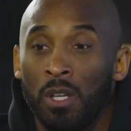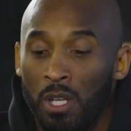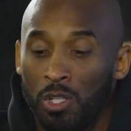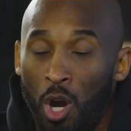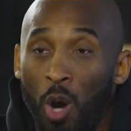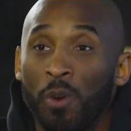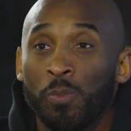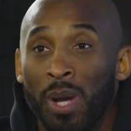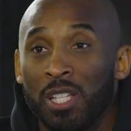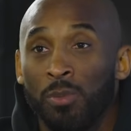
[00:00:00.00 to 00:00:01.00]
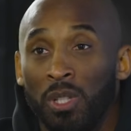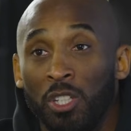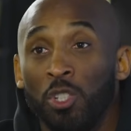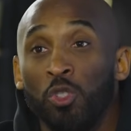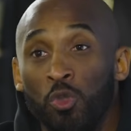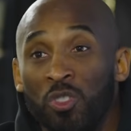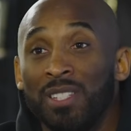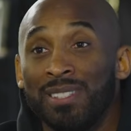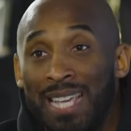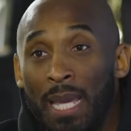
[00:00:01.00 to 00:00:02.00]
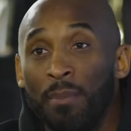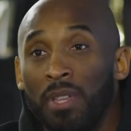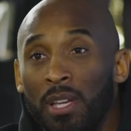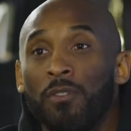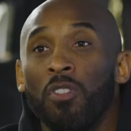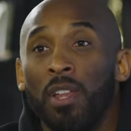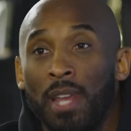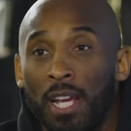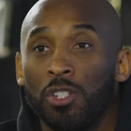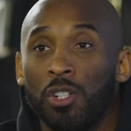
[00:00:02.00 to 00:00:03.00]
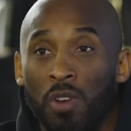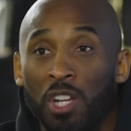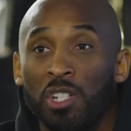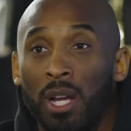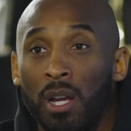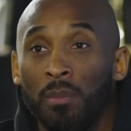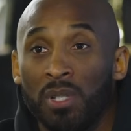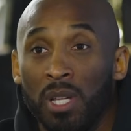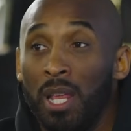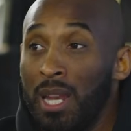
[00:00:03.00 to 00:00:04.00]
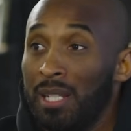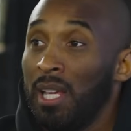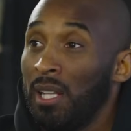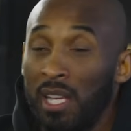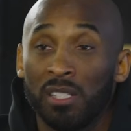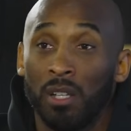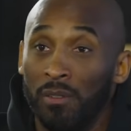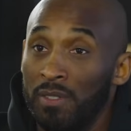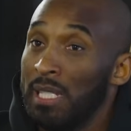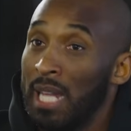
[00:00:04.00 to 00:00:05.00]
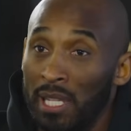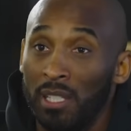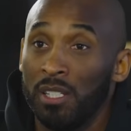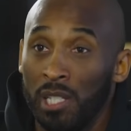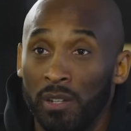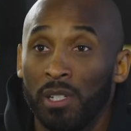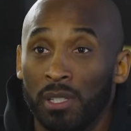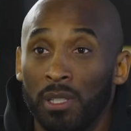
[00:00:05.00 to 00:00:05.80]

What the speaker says: It's our responsibility to do the same thing for the next generation that comes in, and I take that stuff deadly seriously.